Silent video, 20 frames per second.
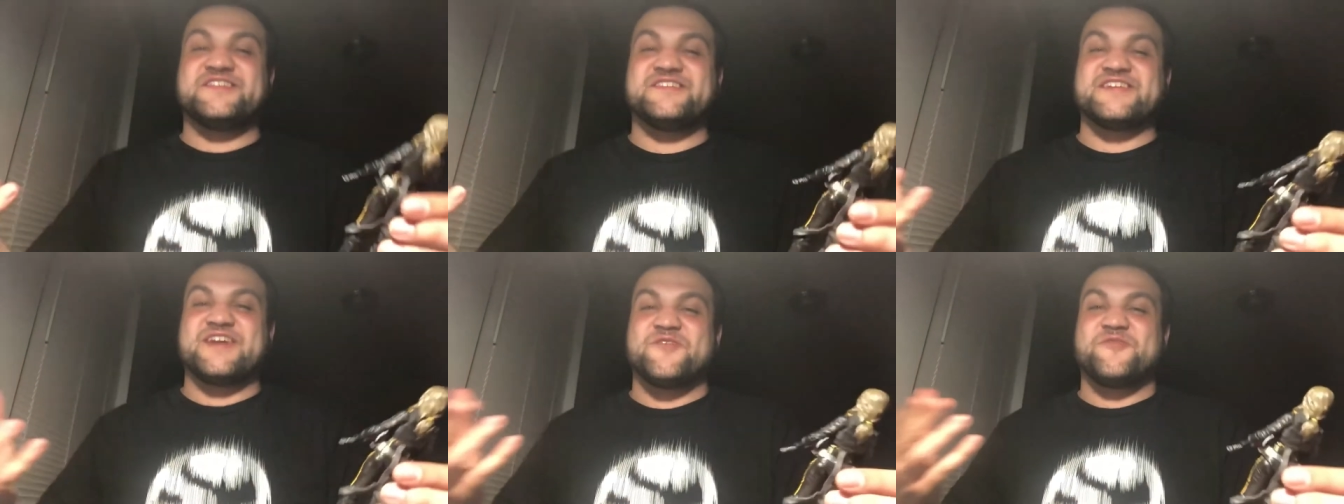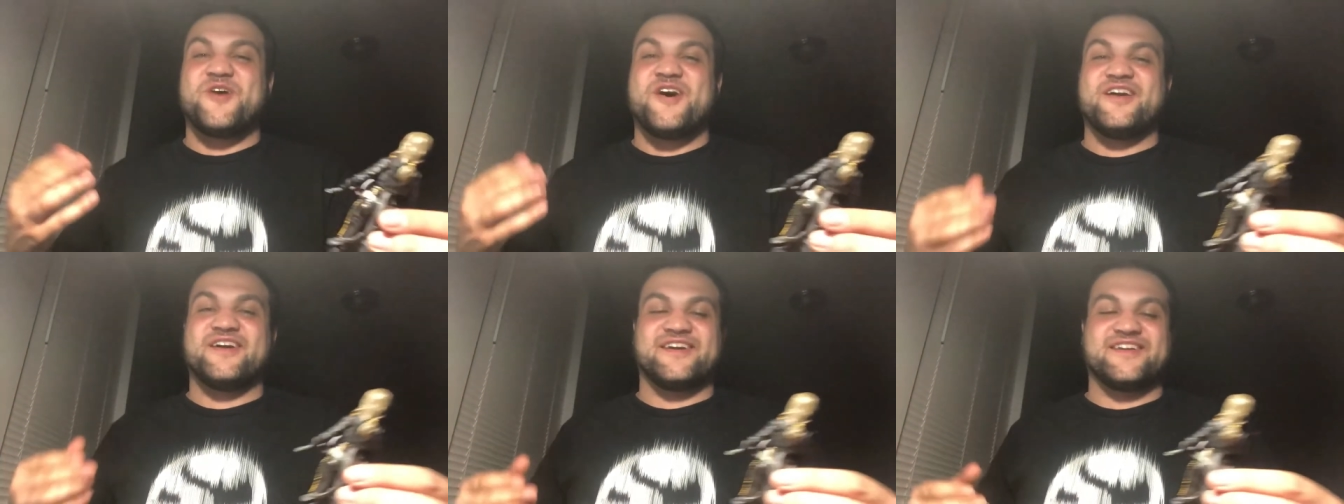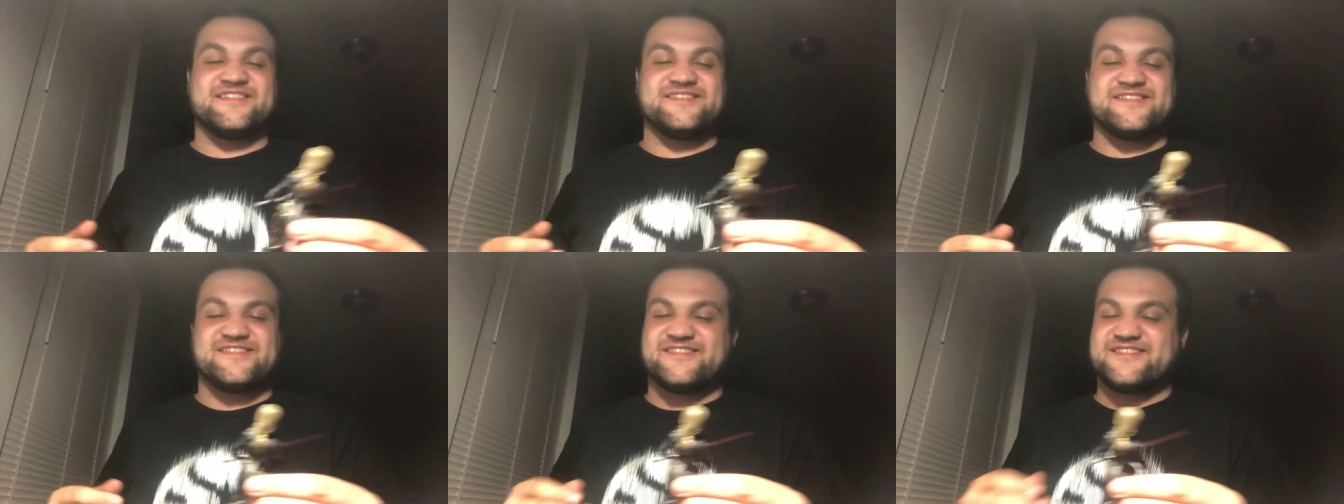is ironic
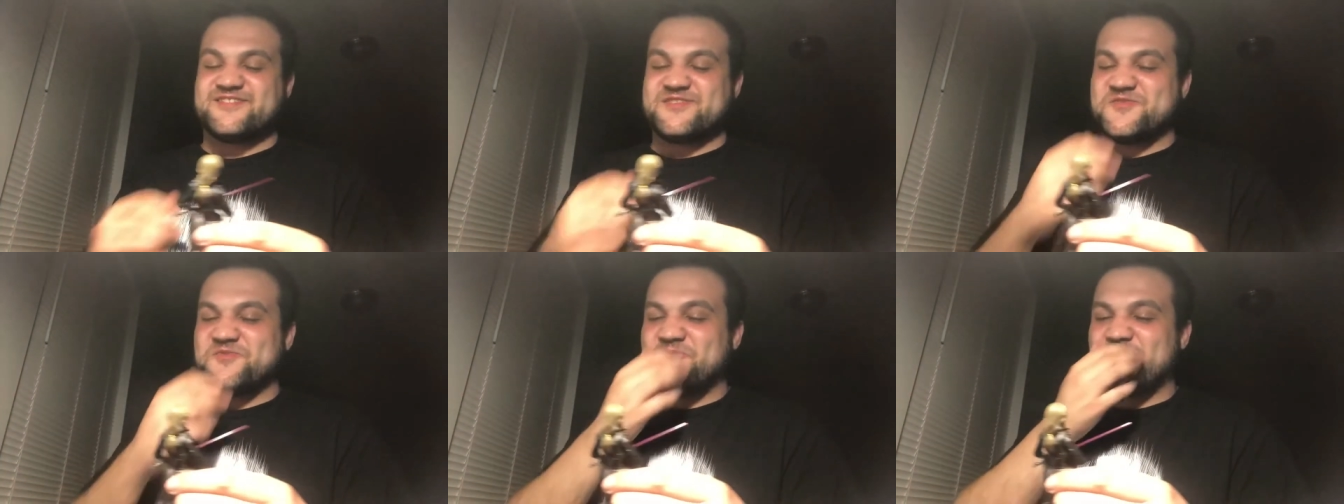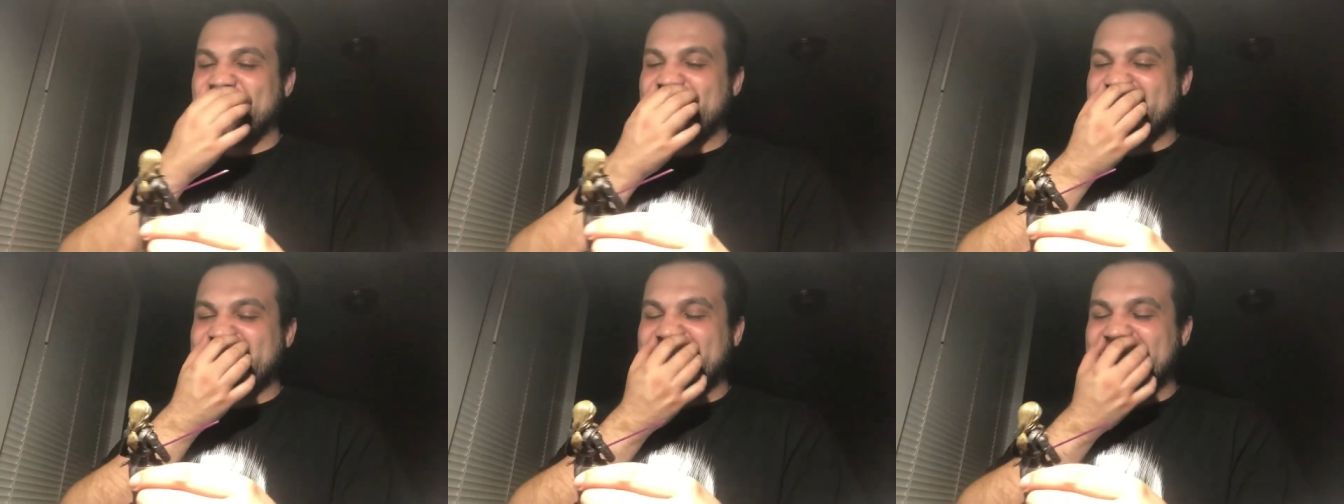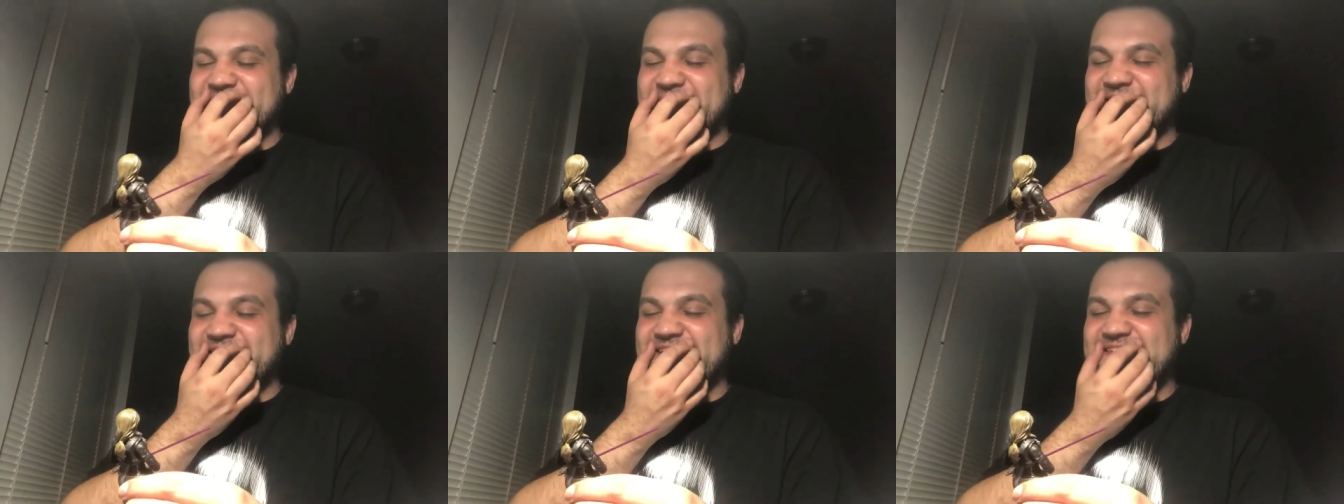because this is the one that
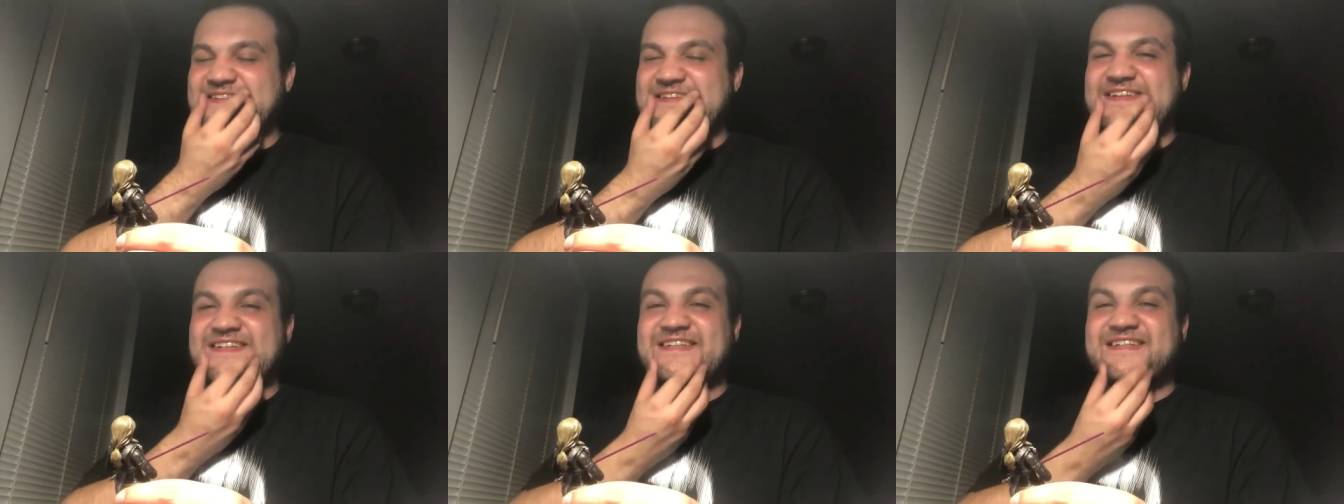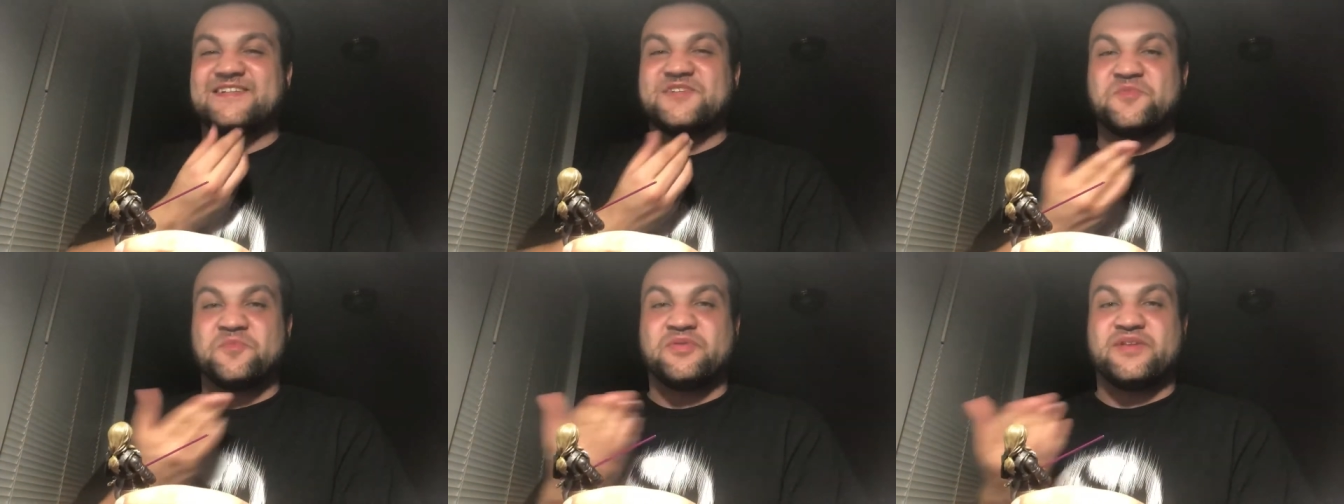I got that I didn't